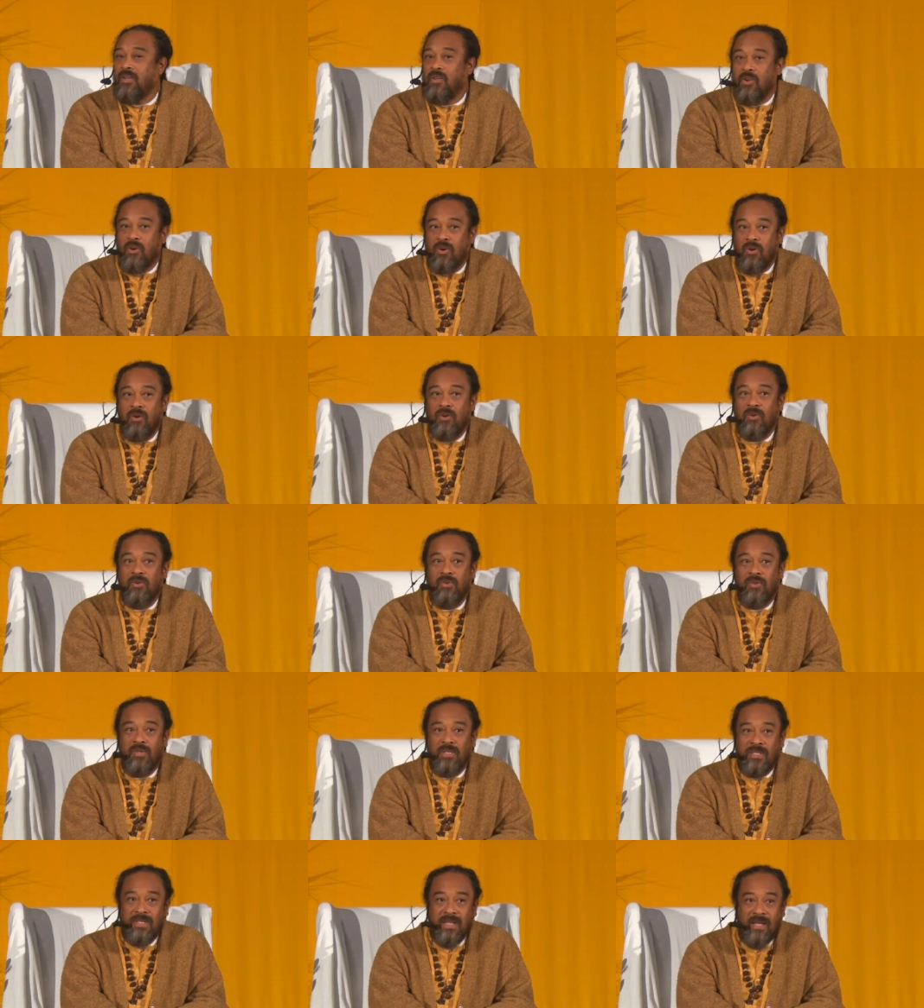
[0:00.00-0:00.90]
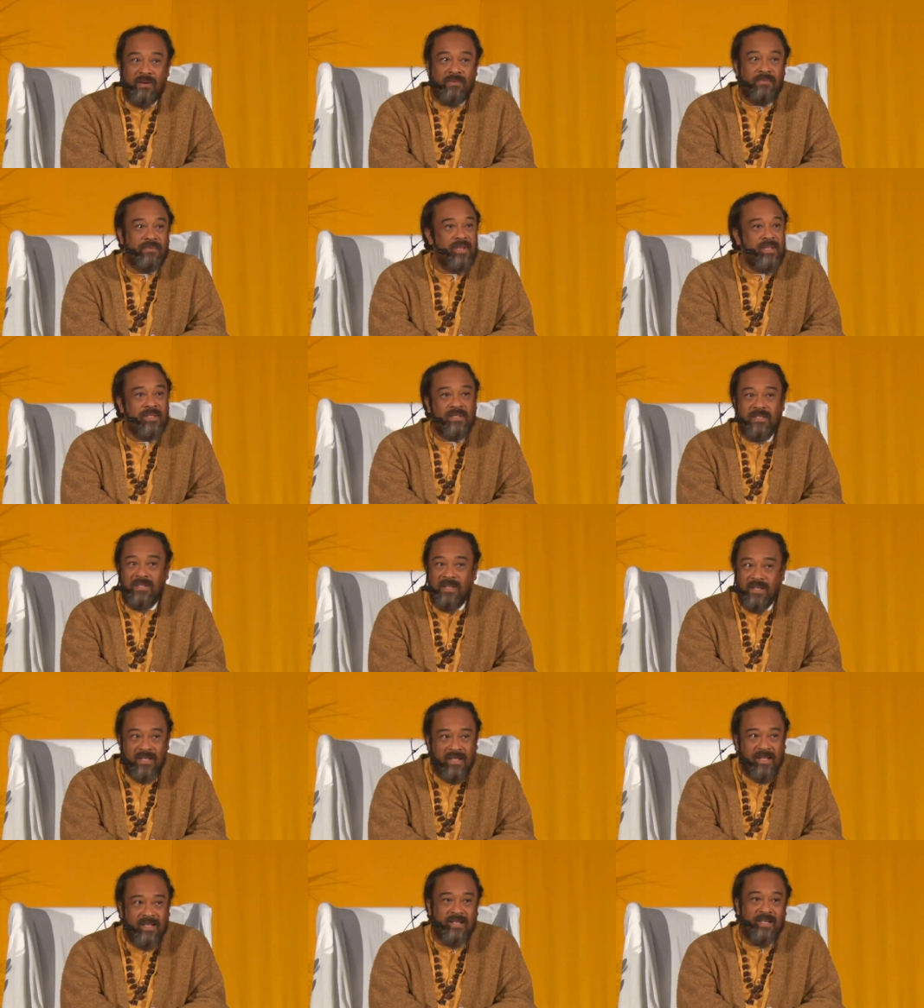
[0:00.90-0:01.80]
Your self is
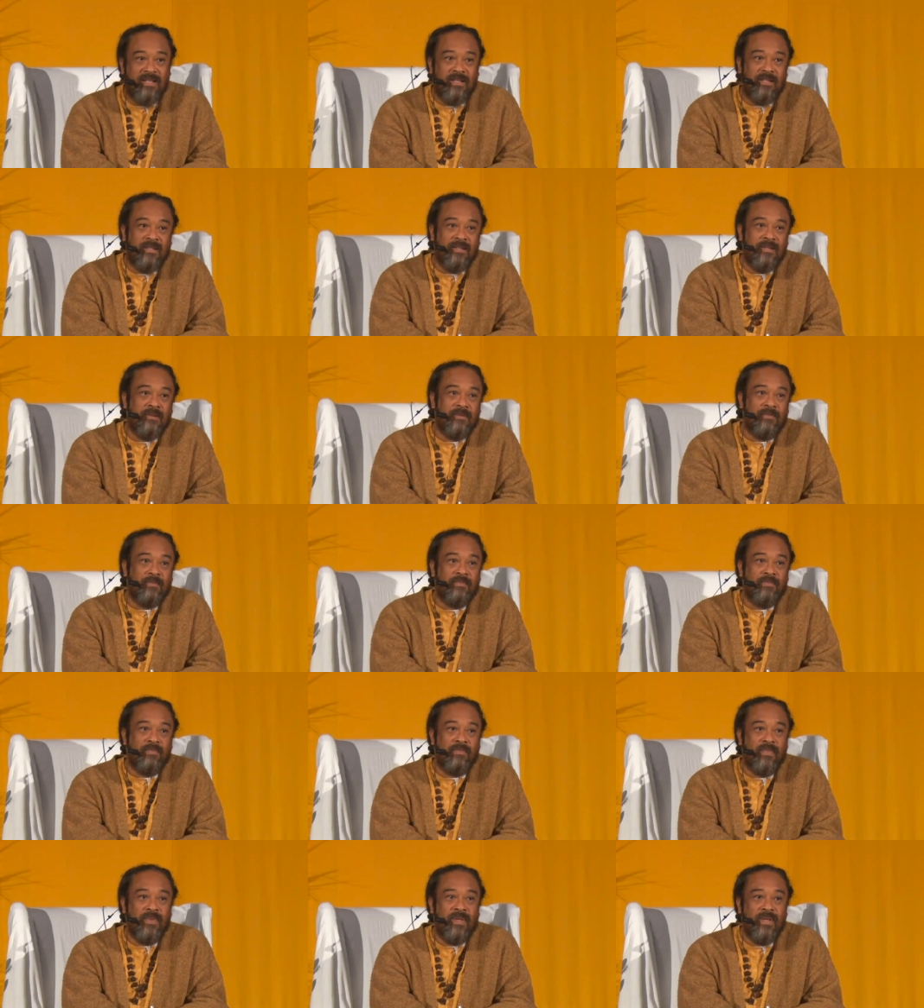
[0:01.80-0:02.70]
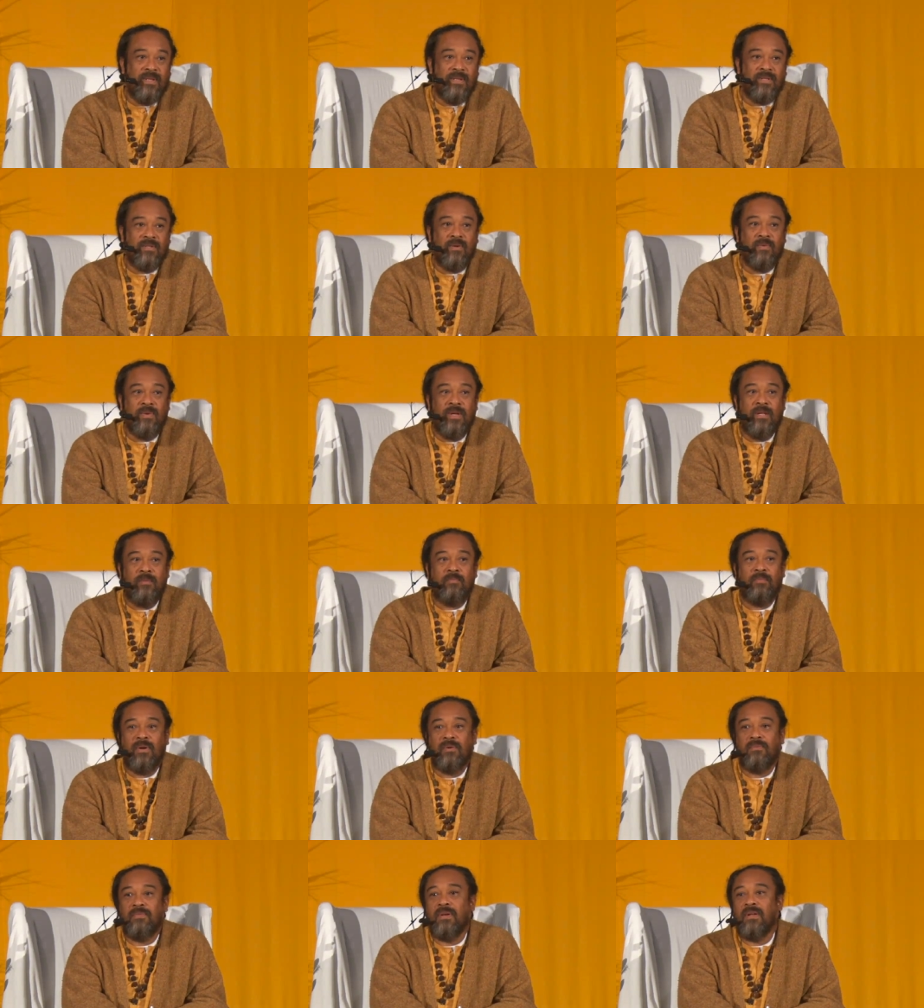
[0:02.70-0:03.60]
not like that. It is already
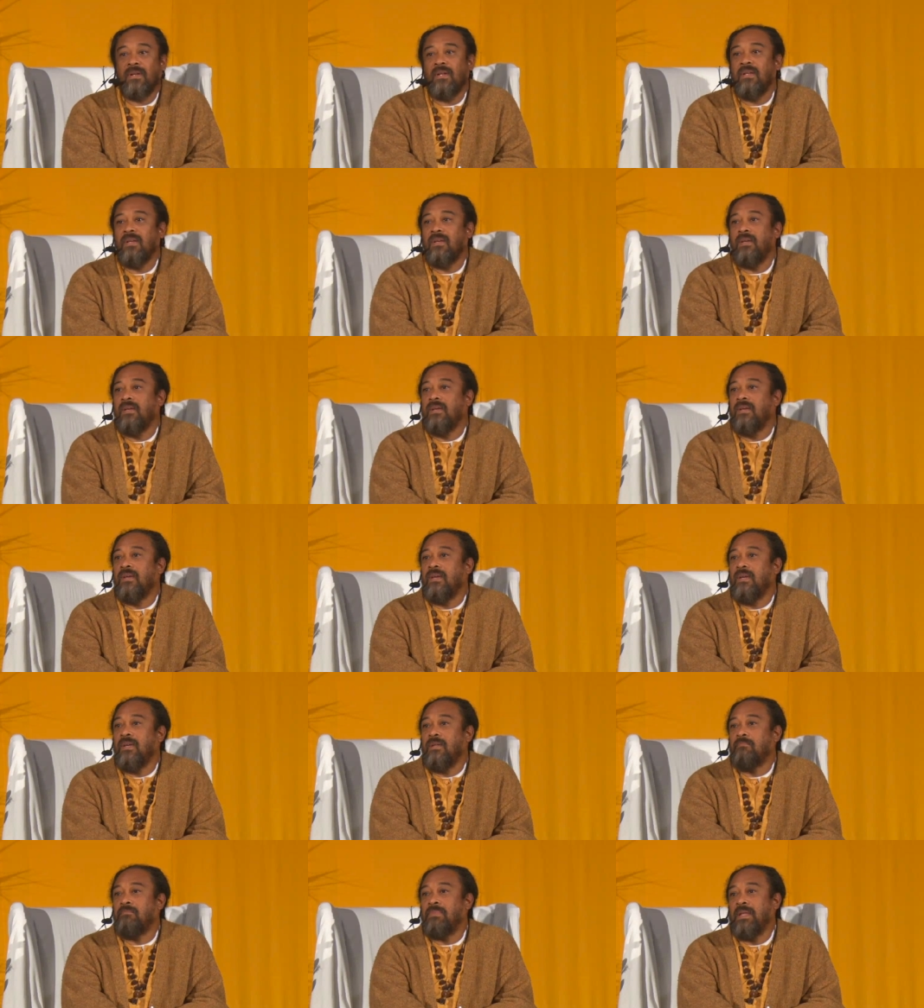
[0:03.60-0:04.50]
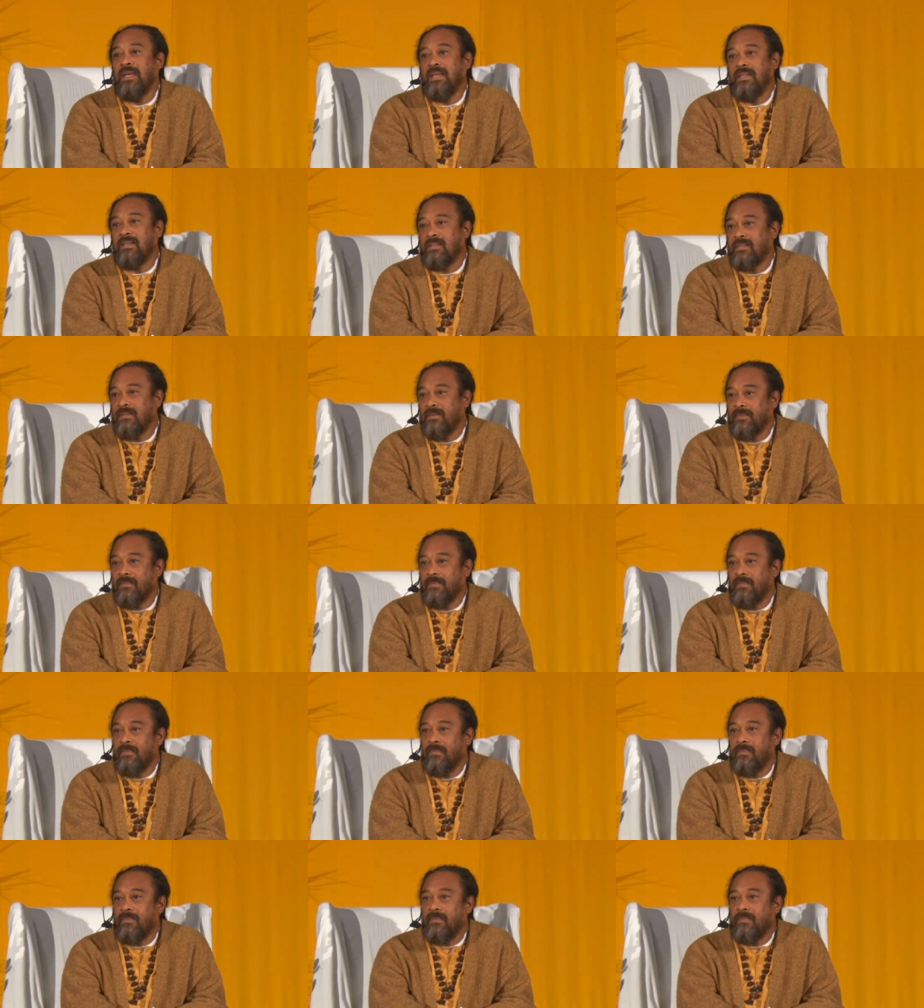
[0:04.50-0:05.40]
perfectly in place.
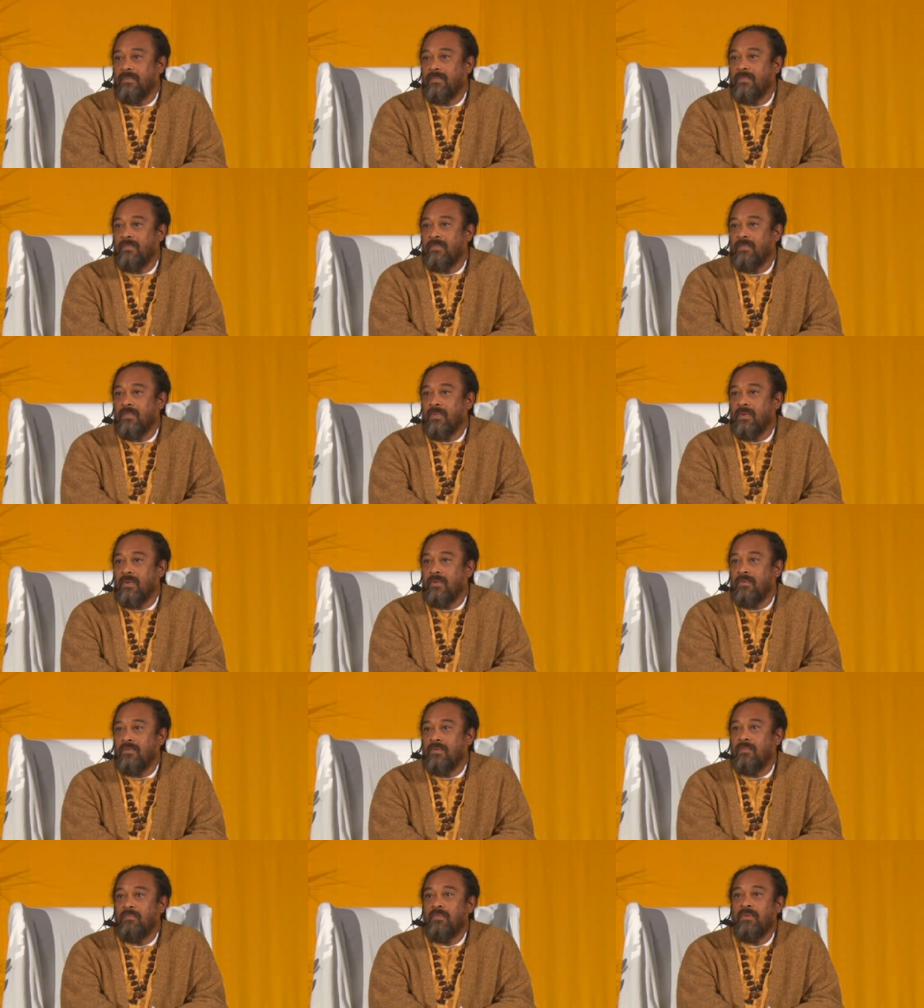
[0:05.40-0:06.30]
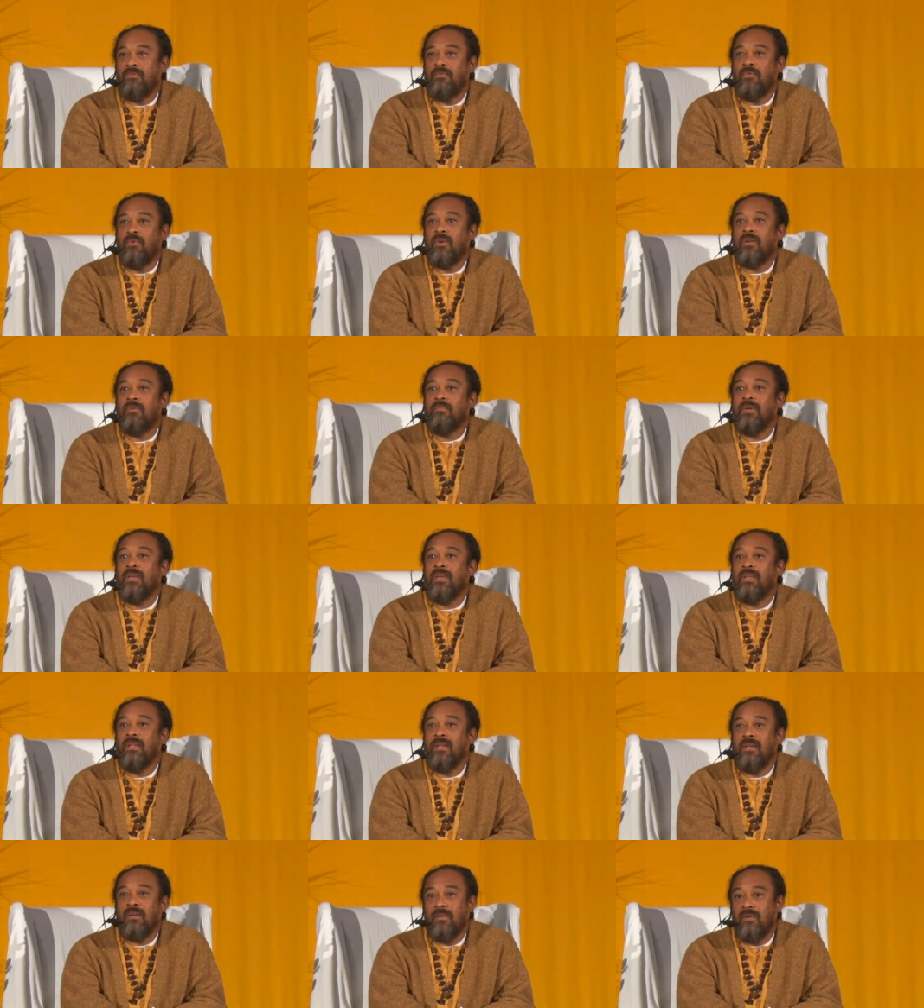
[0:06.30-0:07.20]
From before the
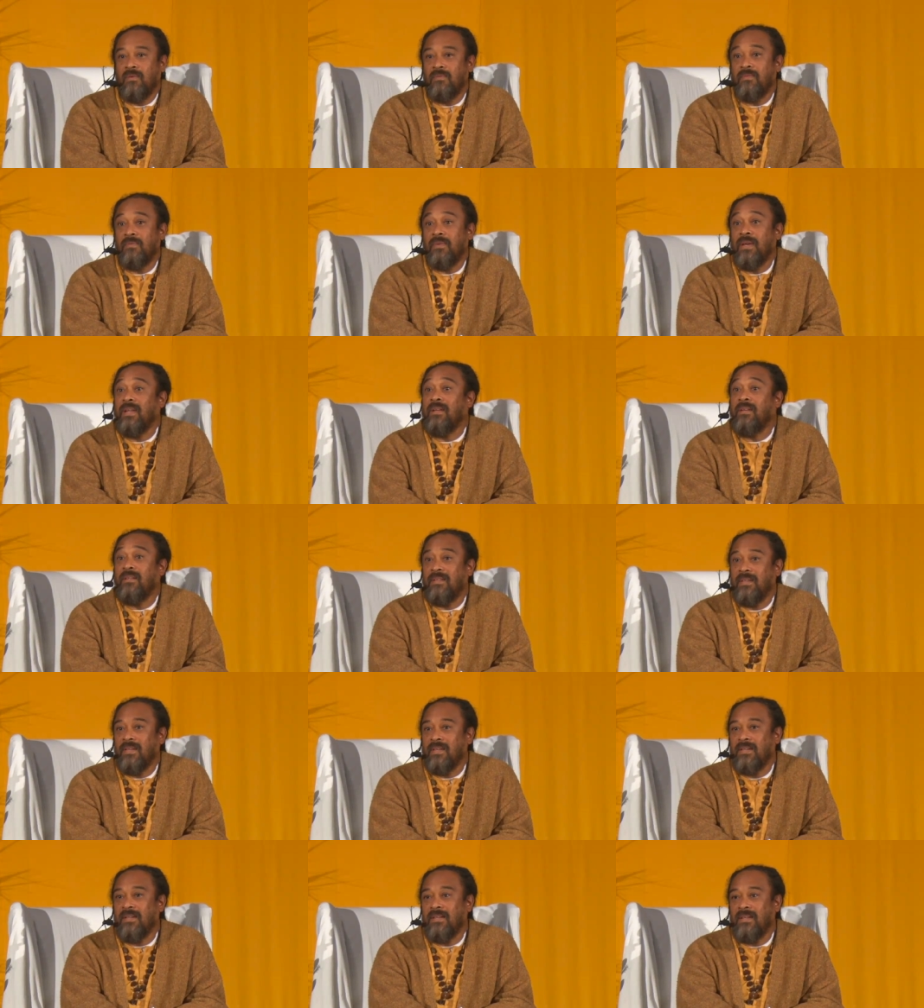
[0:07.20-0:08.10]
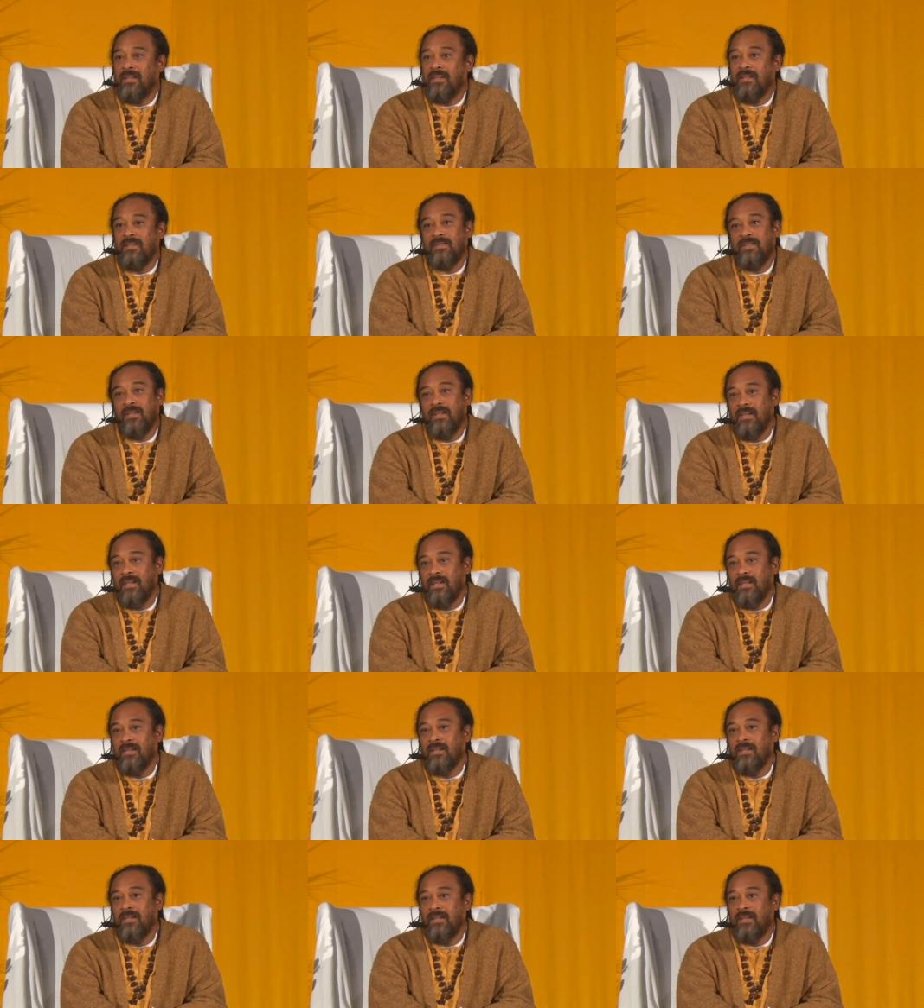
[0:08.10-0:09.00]
beginning of anything, it is
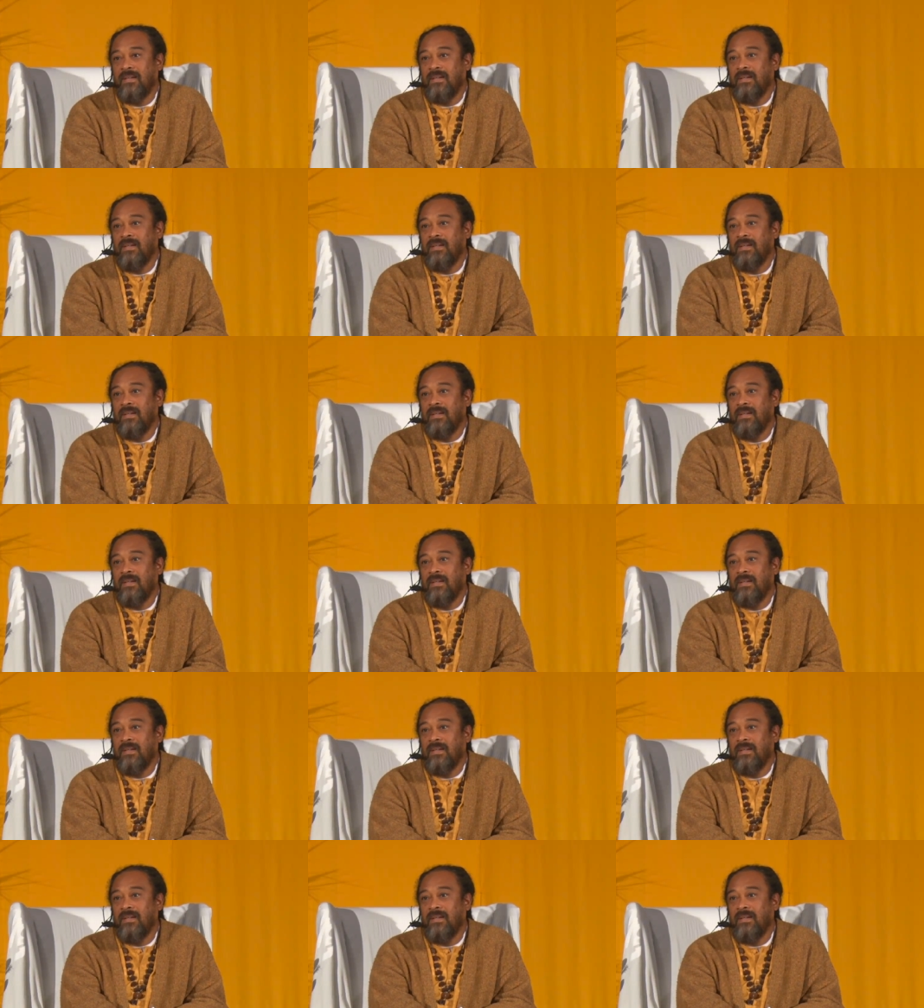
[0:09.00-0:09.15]
here.